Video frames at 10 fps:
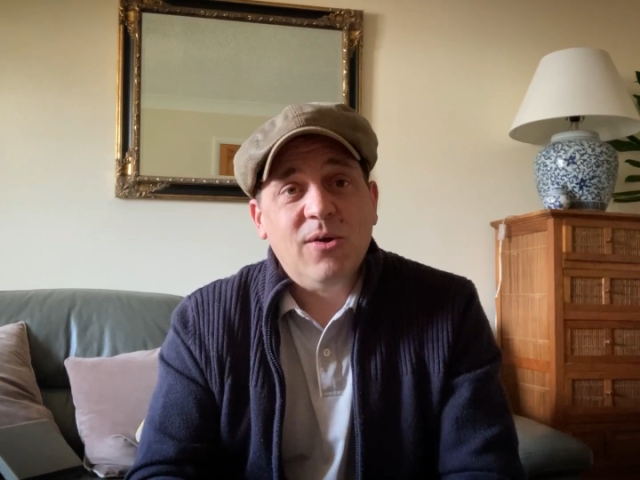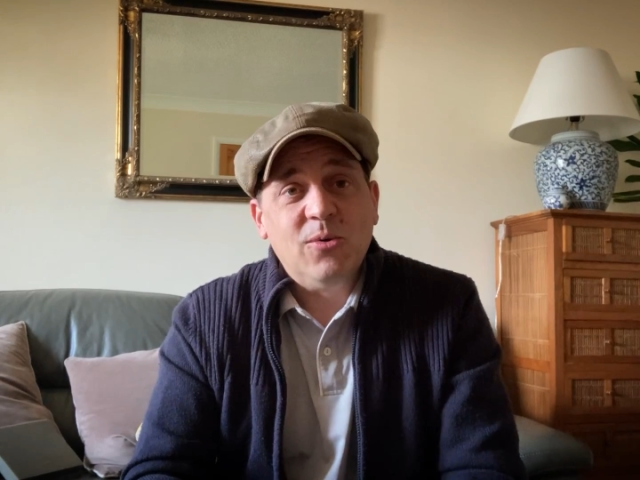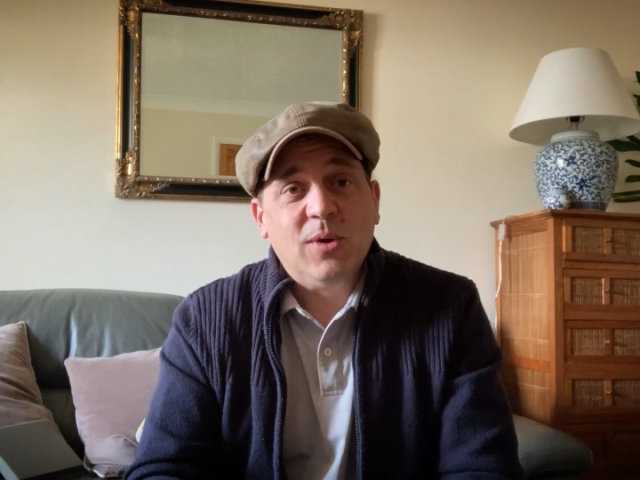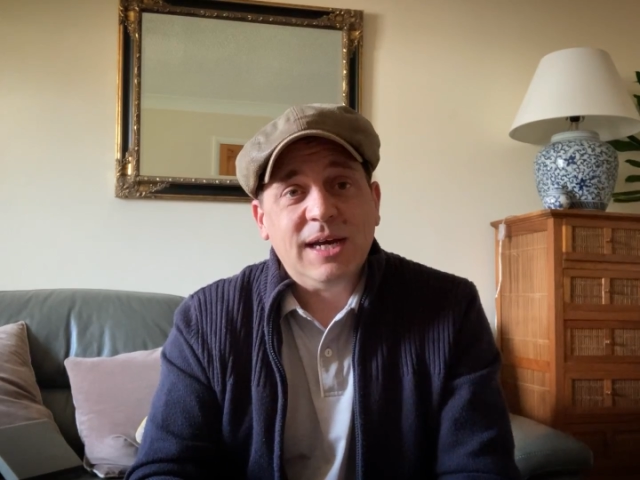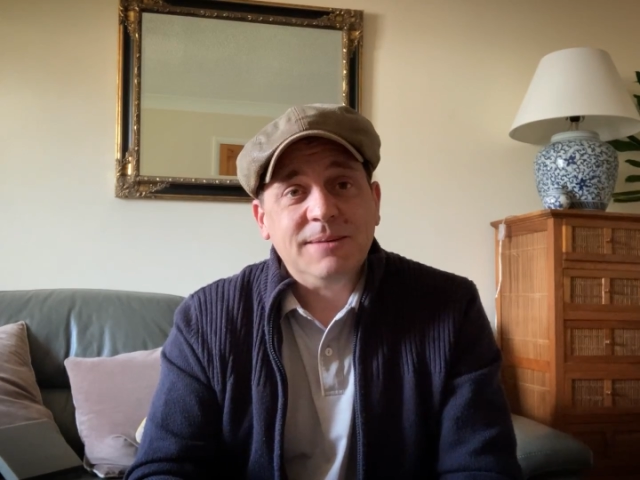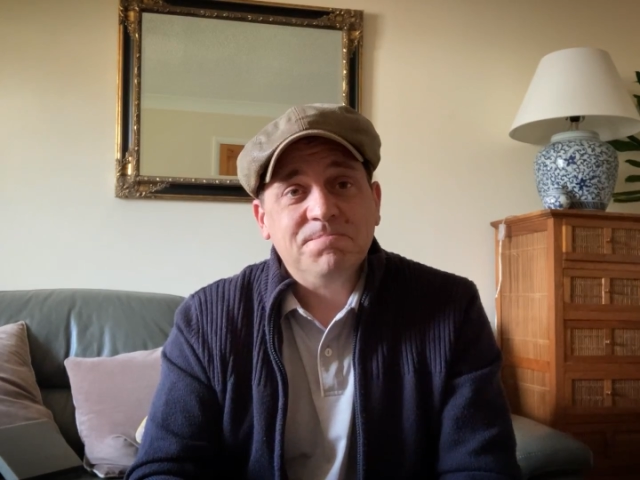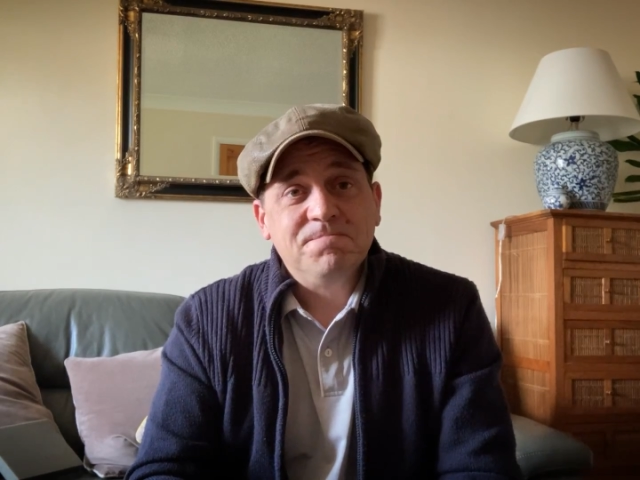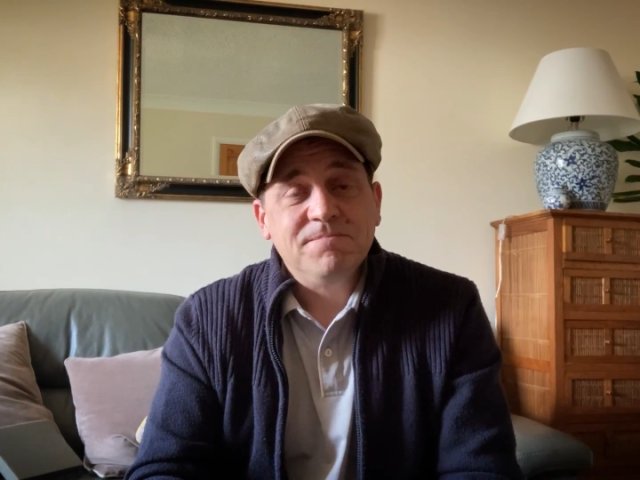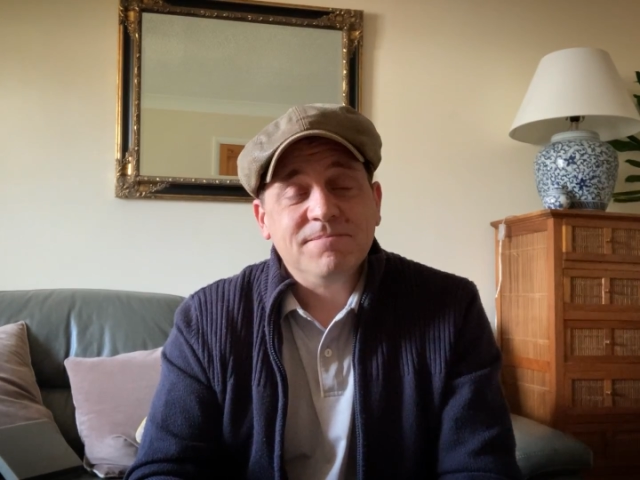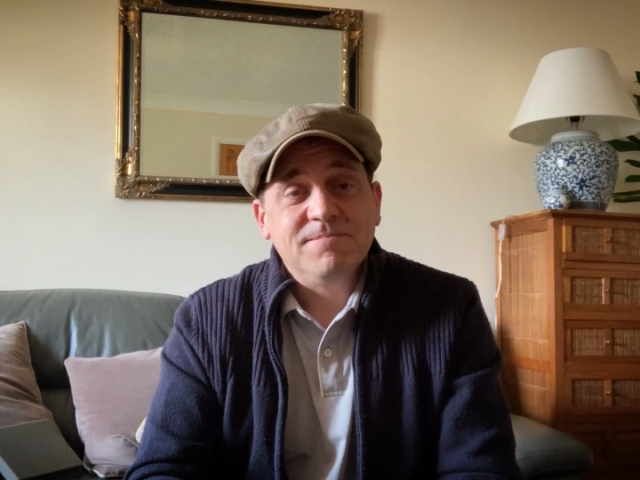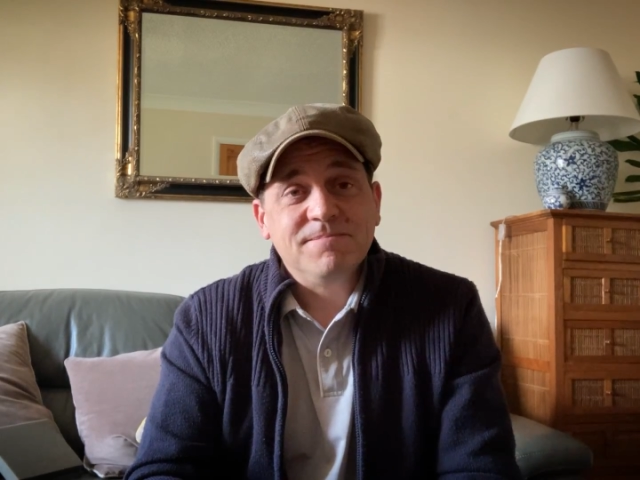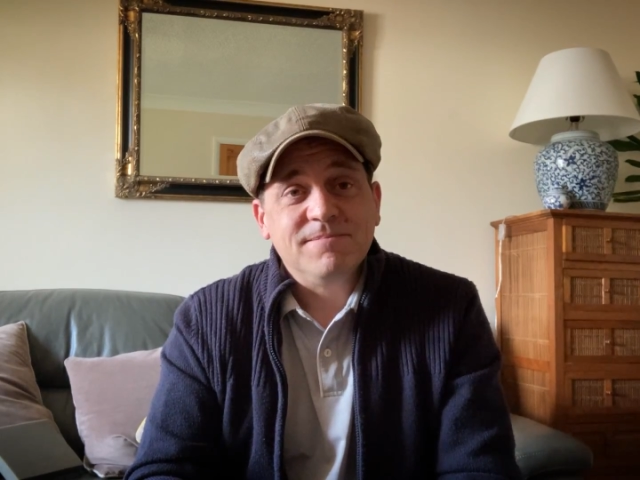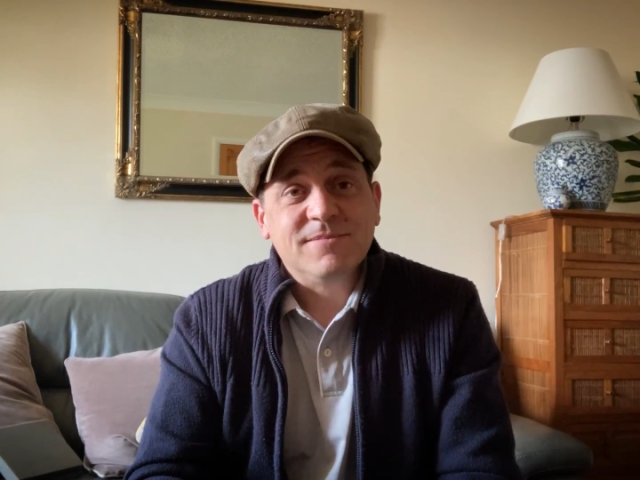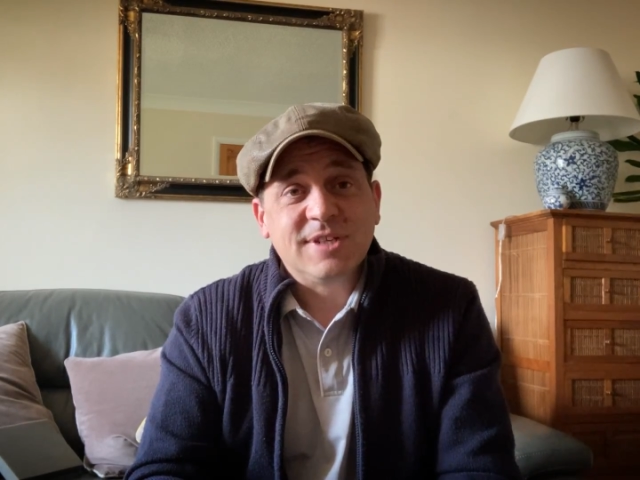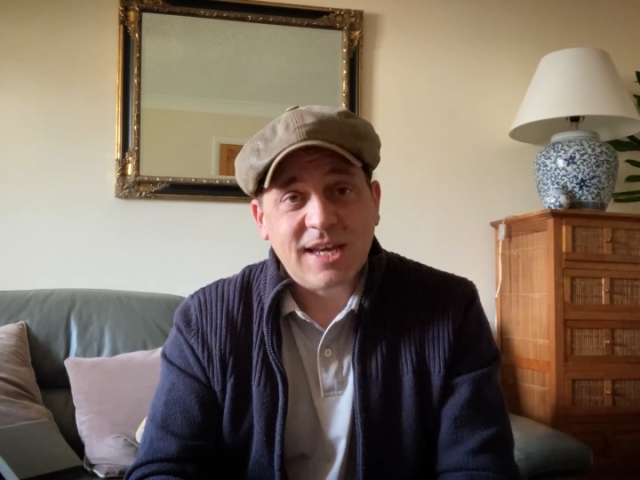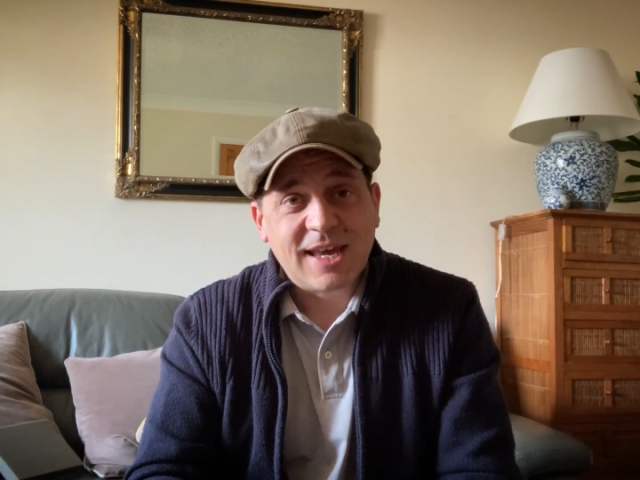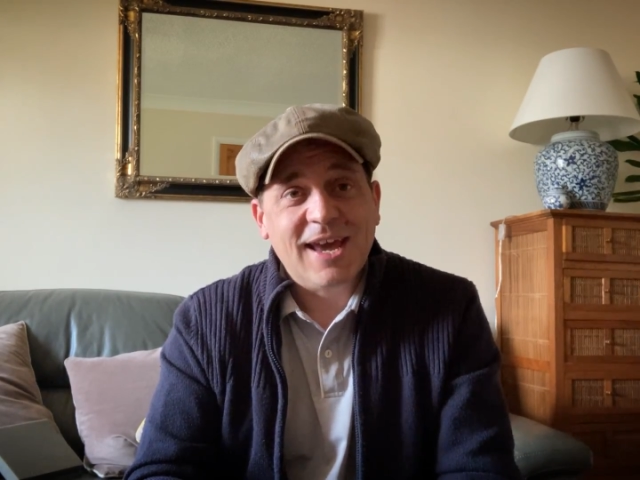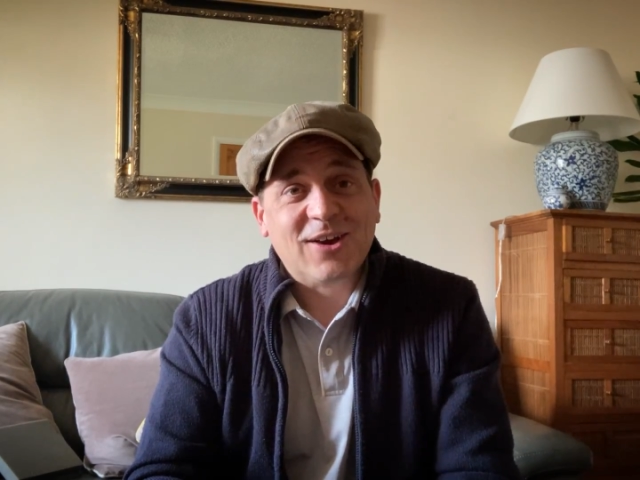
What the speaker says: away. Take care,